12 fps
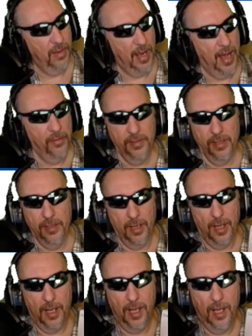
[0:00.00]
I don't think
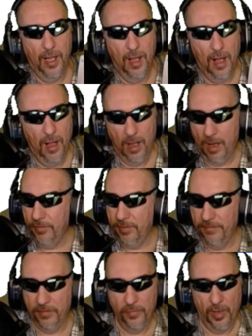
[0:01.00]
I, I, I would
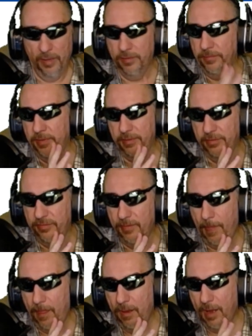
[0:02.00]
even bother with this.
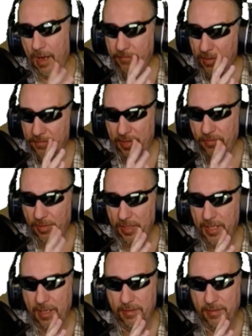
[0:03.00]
I will eventually get